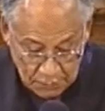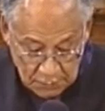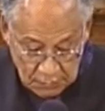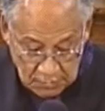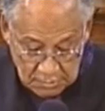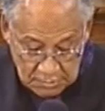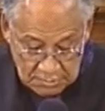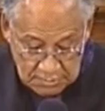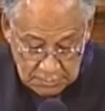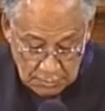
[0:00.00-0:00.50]

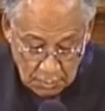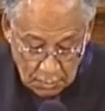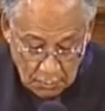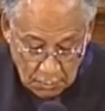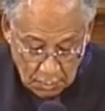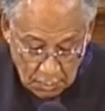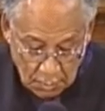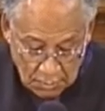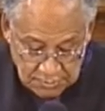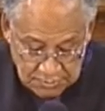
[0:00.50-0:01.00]
This know
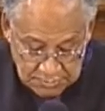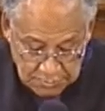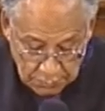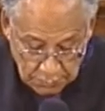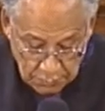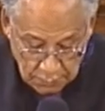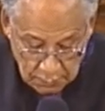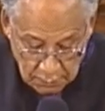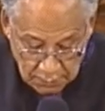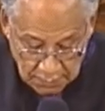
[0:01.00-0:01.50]

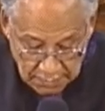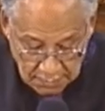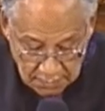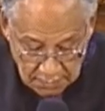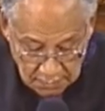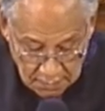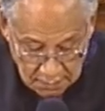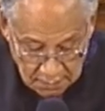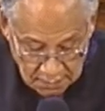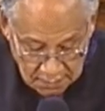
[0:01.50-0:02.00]
also that
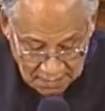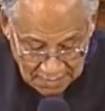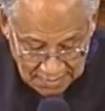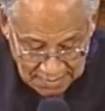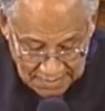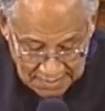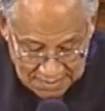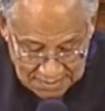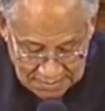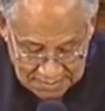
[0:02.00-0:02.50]
in the
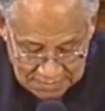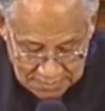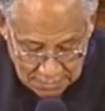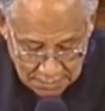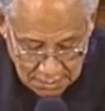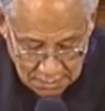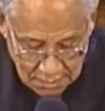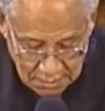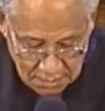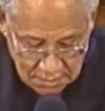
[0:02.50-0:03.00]
last
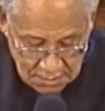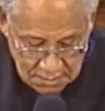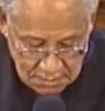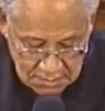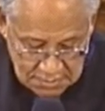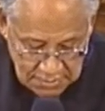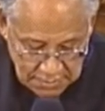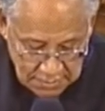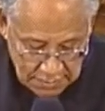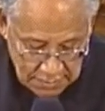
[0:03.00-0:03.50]

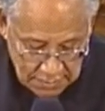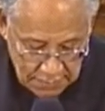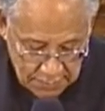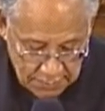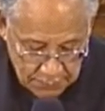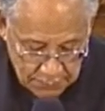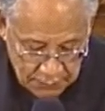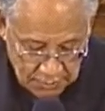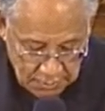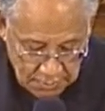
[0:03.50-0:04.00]
days
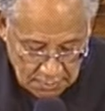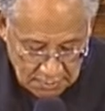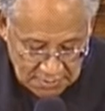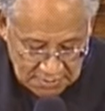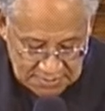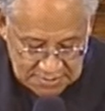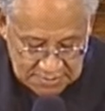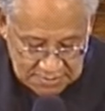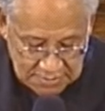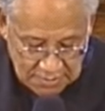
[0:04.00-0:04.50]

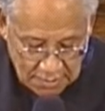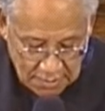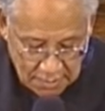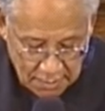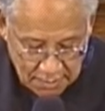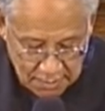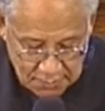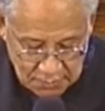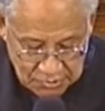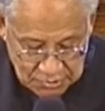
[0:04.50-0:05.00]
perilous
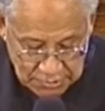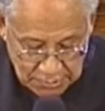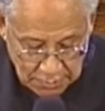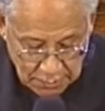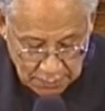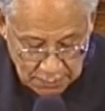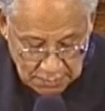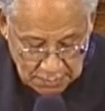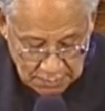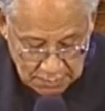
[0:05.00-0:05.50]
times
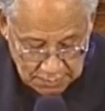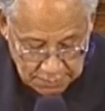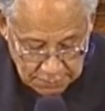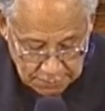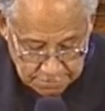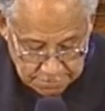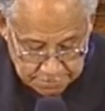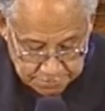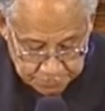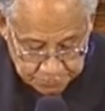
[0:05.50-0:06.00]
shall
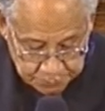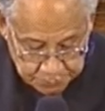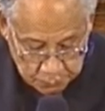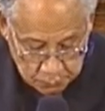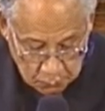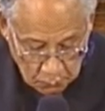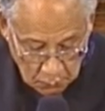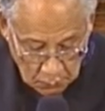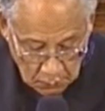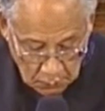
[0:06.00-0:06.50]
come.
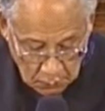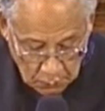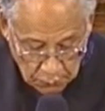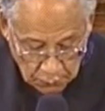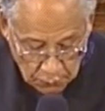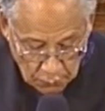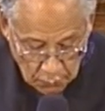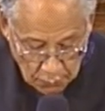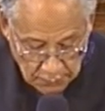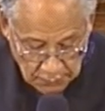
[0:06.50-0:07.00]

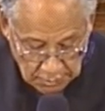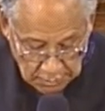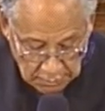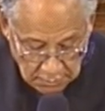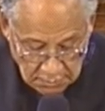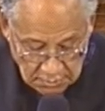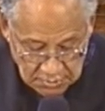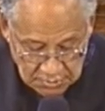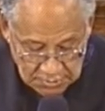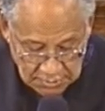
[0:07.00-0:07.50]
For
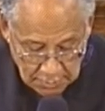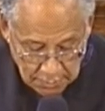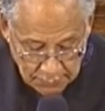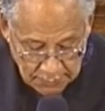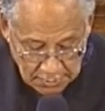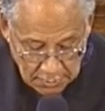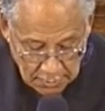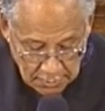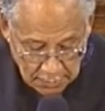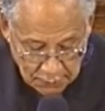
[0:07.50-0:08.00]
men shall
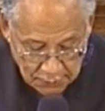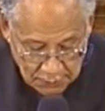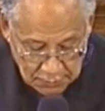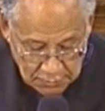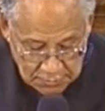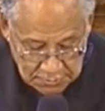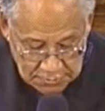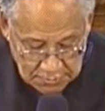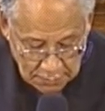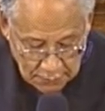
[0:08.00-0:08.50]
be
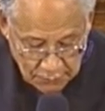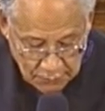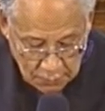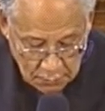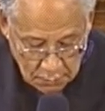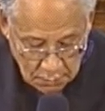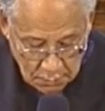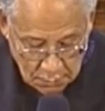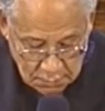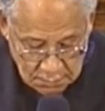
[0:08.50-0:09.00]
lovers of
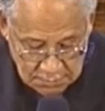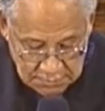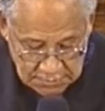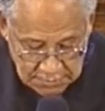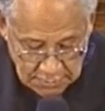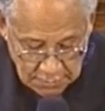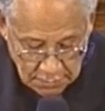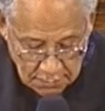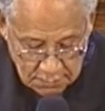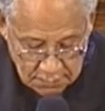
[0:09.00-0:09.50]
their own
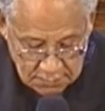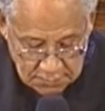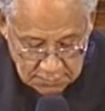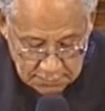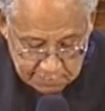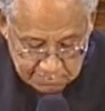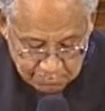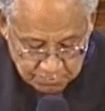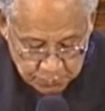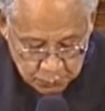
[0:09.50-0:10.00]
selves,
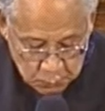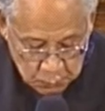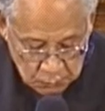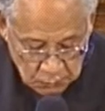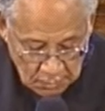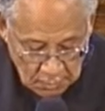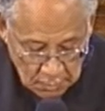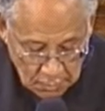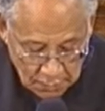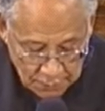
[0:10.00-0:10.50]

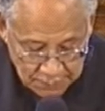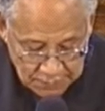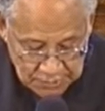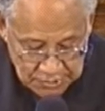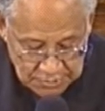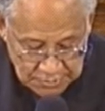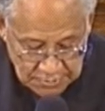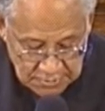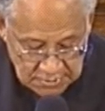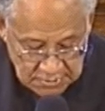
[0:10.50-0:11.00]

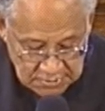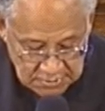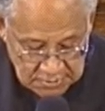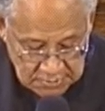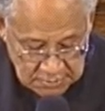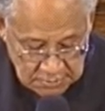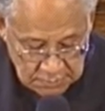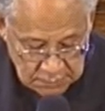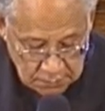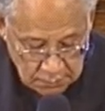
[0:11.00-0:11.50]

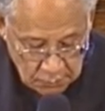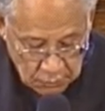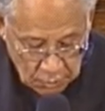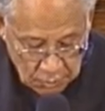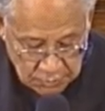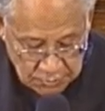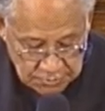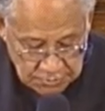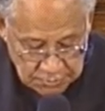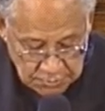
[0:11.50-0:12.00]
covetous,
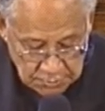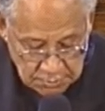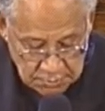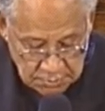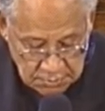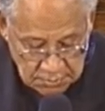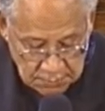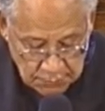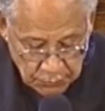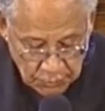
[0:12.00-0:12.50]

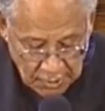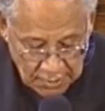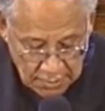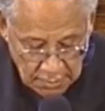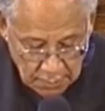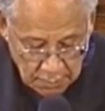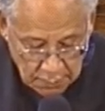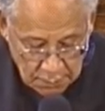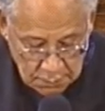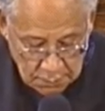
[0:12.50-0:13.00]
boasters,
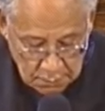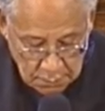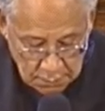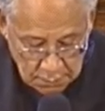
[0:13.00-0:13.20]
proud,